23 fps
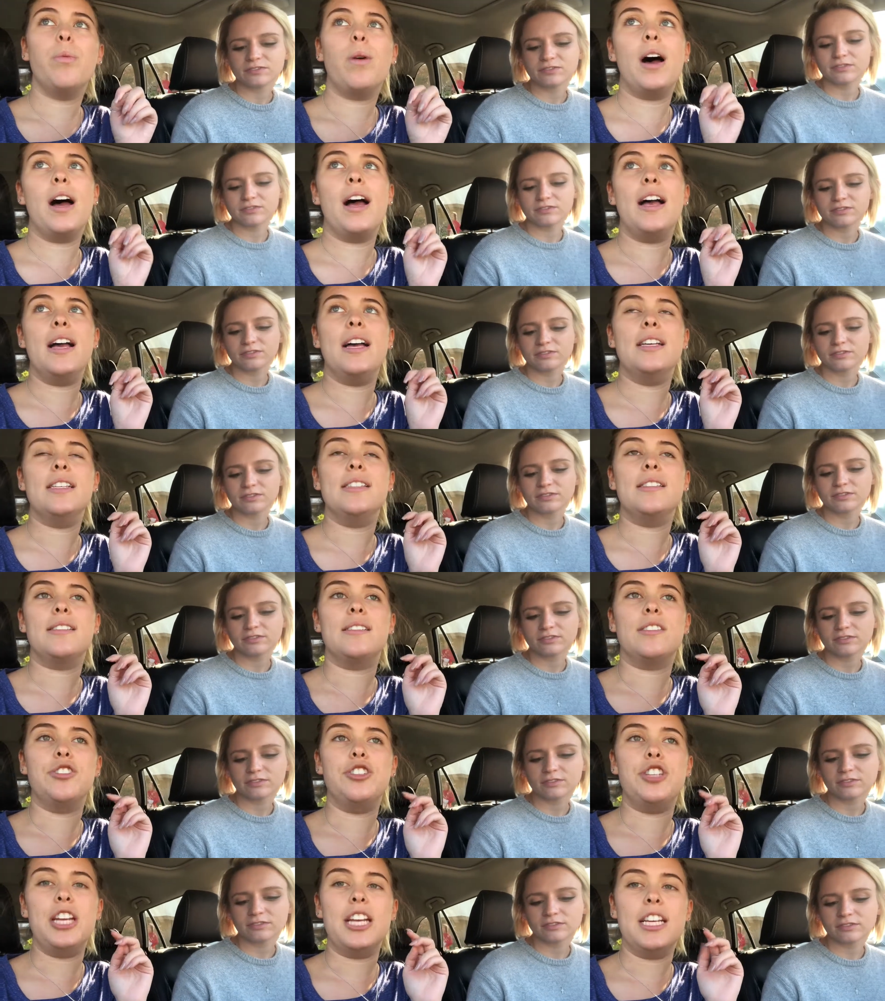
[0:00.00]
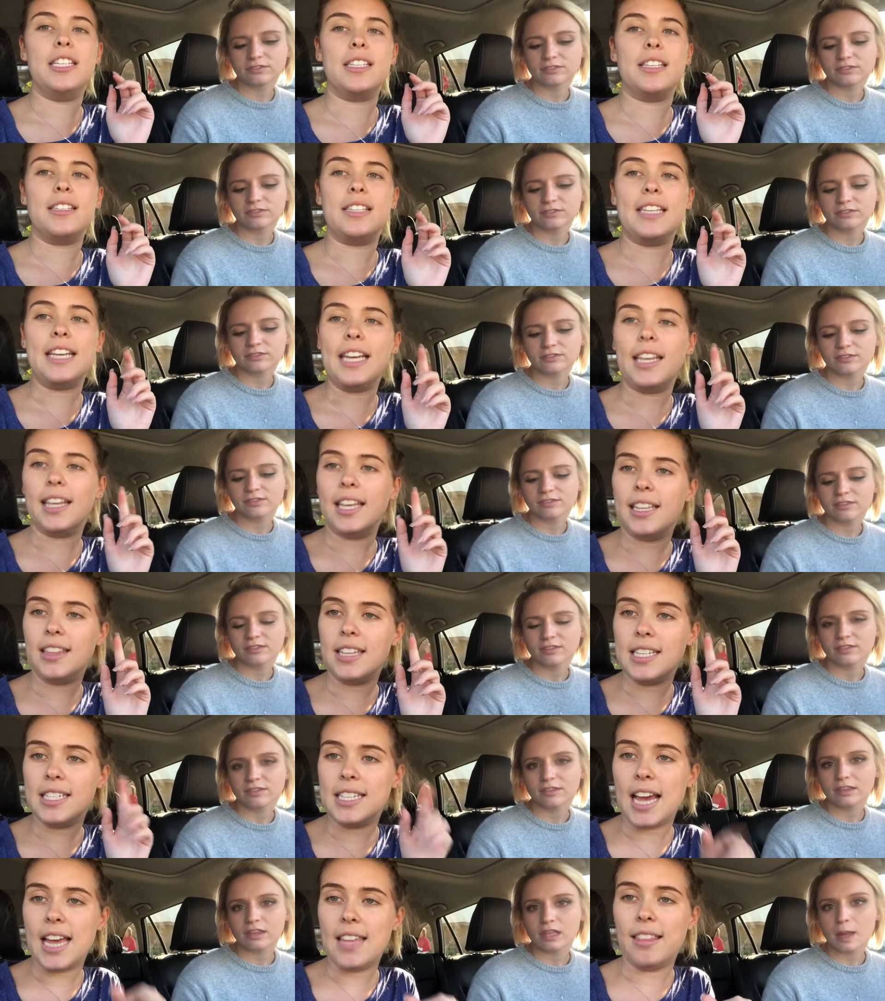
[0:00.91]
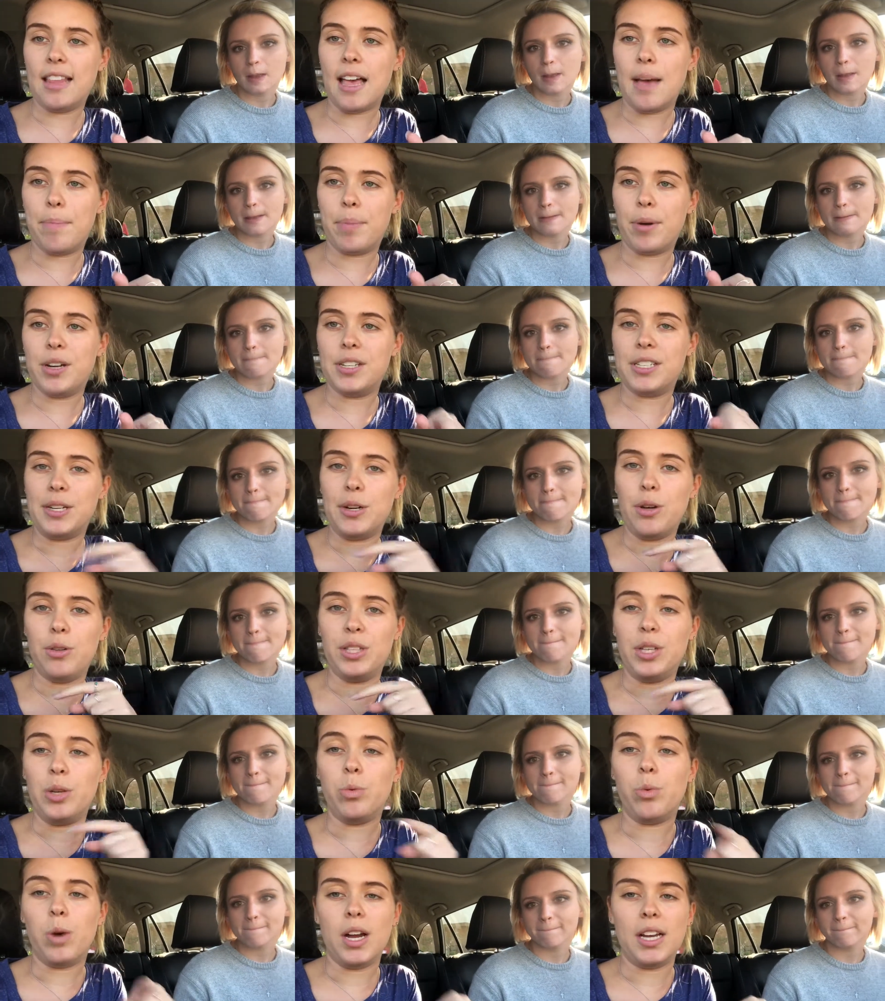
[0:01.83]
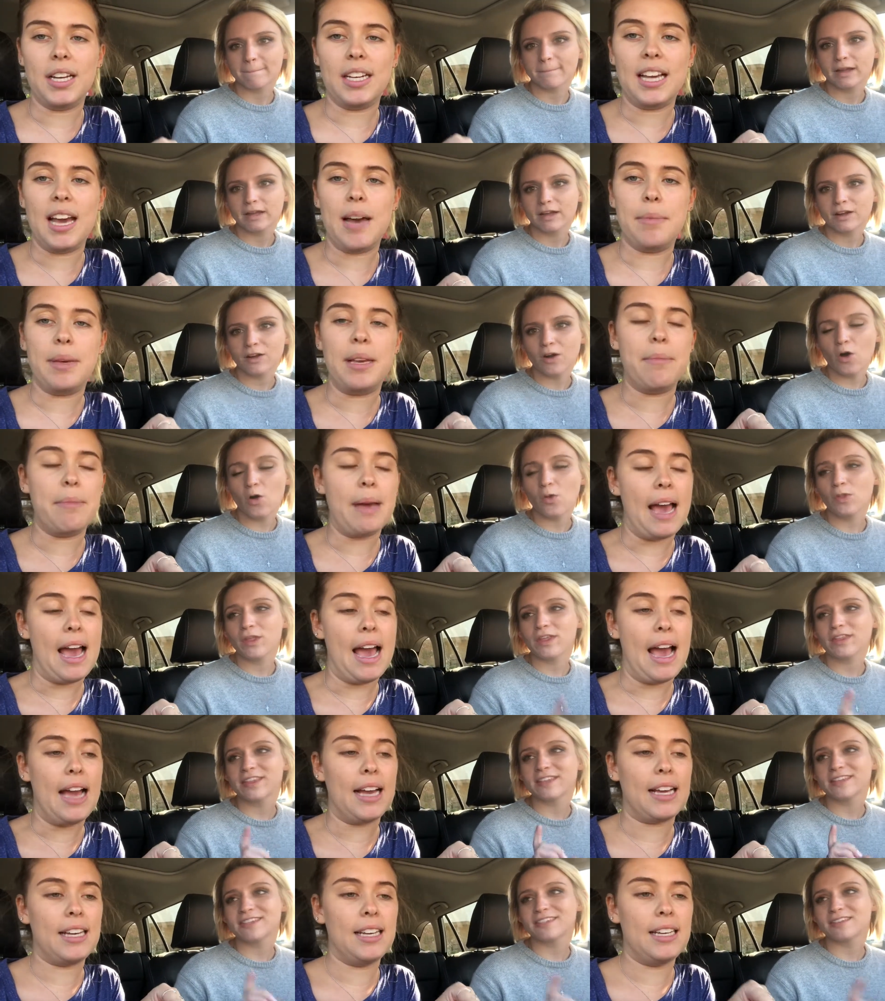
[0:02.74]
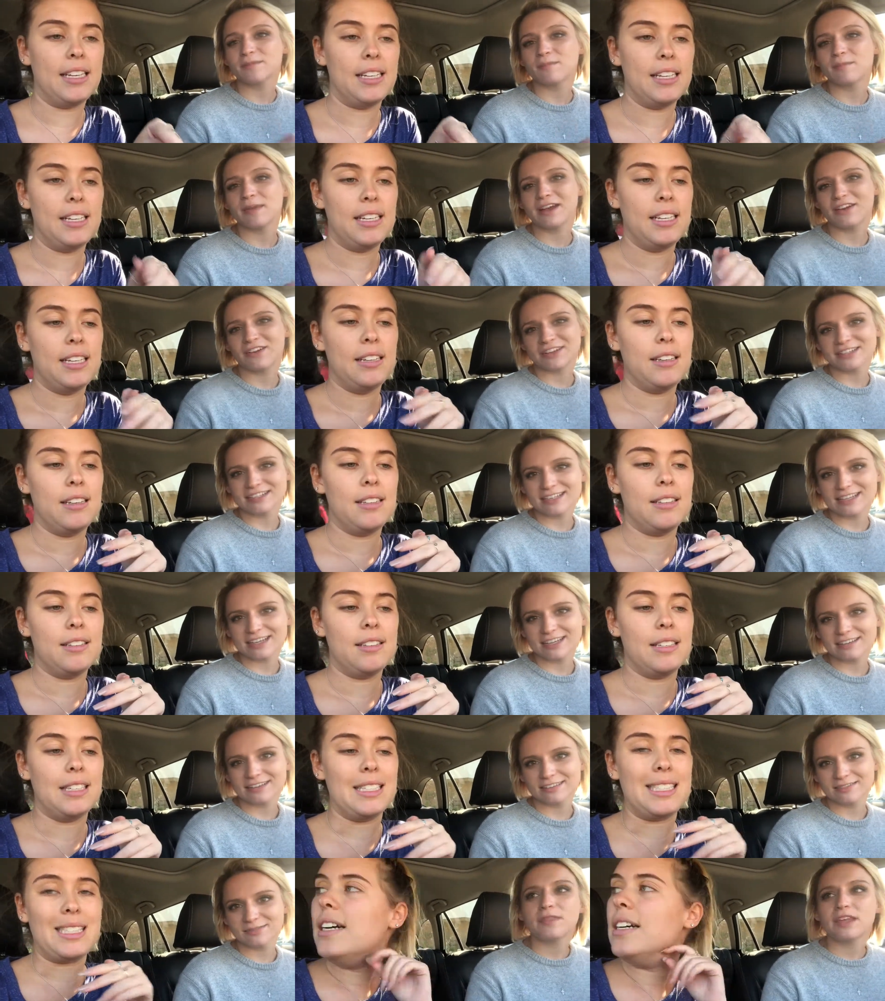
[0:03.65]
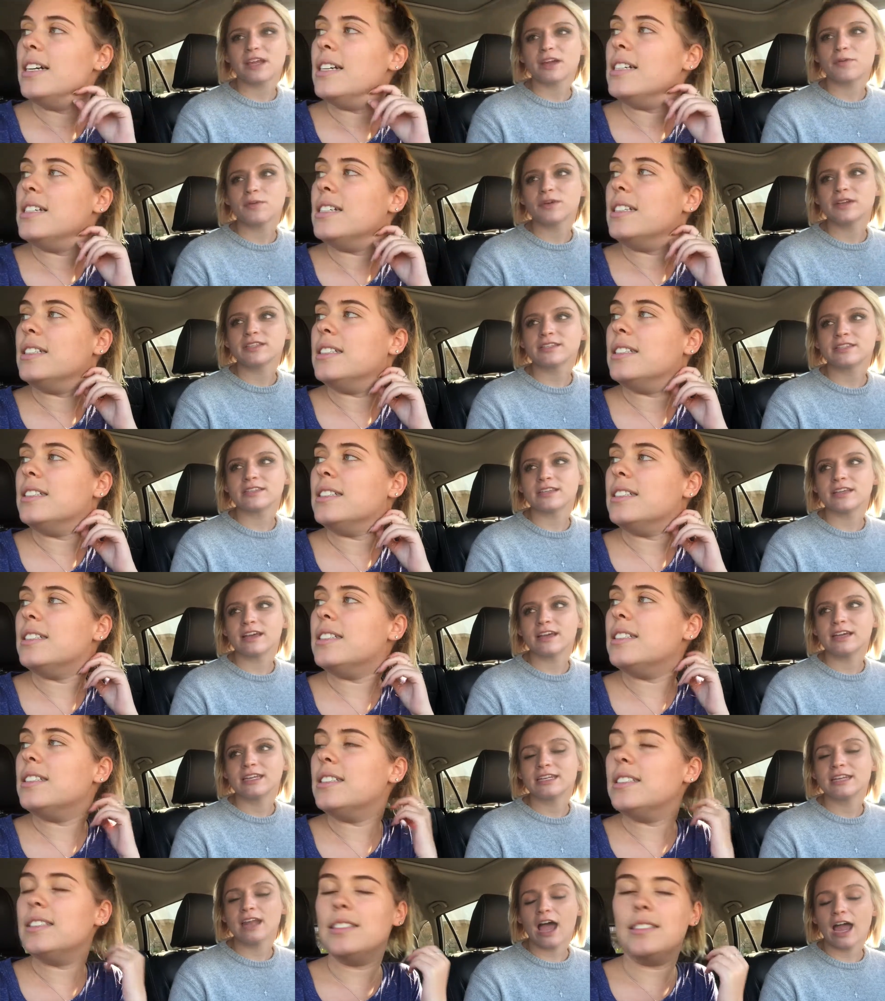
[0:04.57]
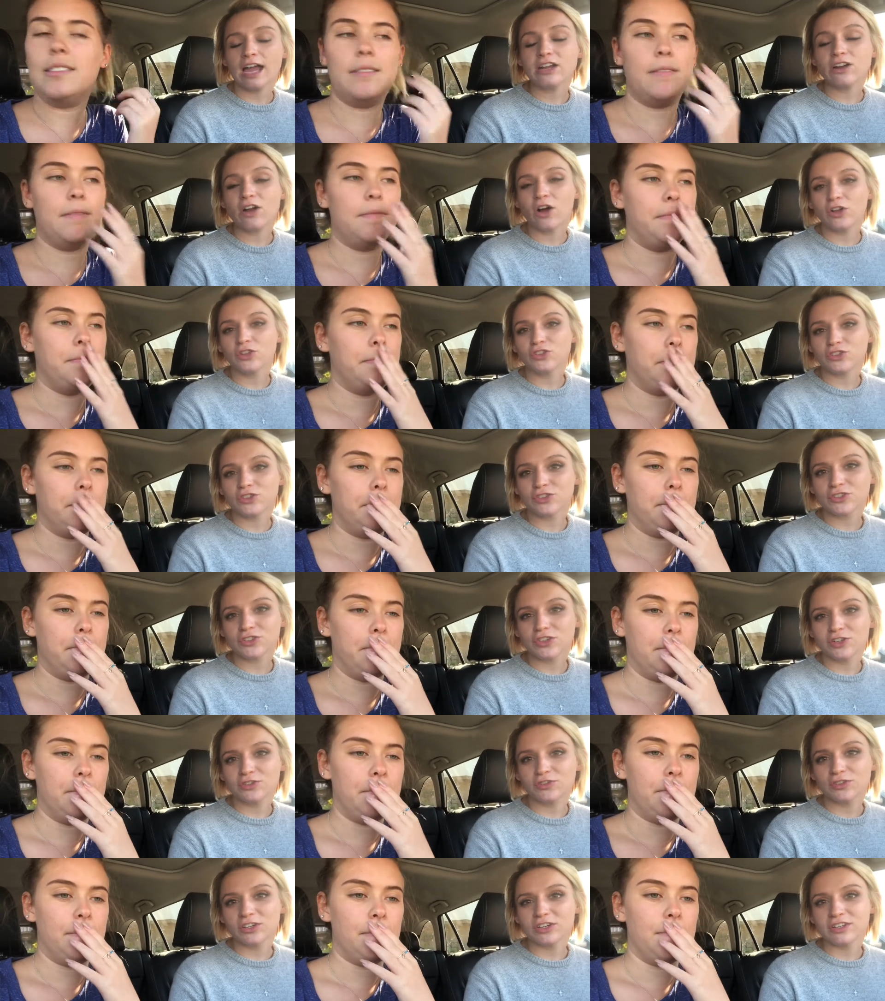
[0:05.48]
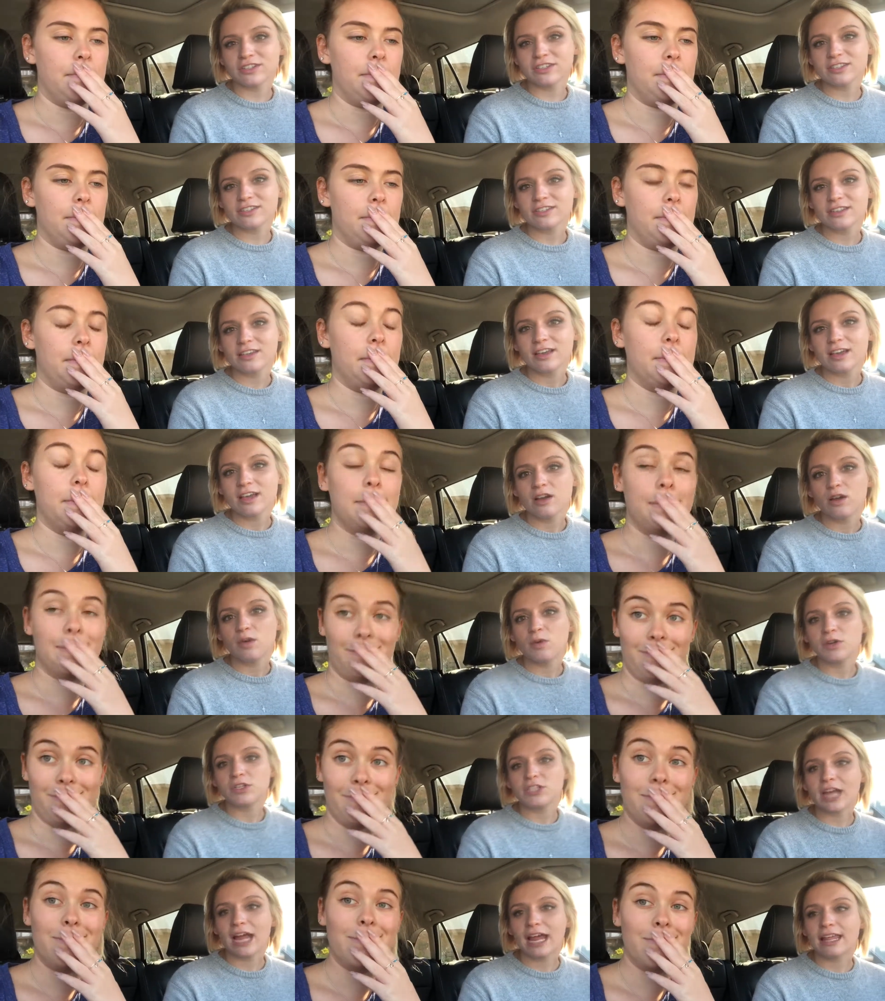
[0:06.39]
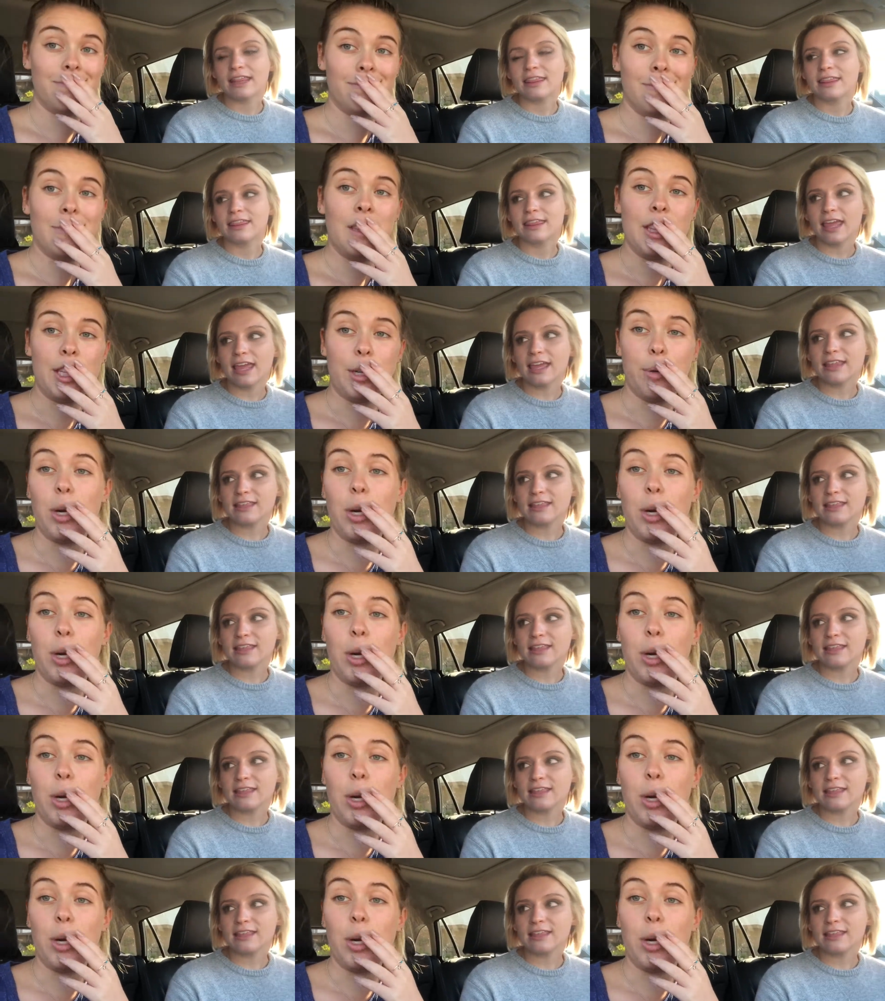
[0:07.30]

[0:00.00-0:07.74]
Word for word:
Speaker 1: was Jesus healing the ten
Speaker 2: lepers and only one coming only back. the Samaritan. There was nine altar servers, which I think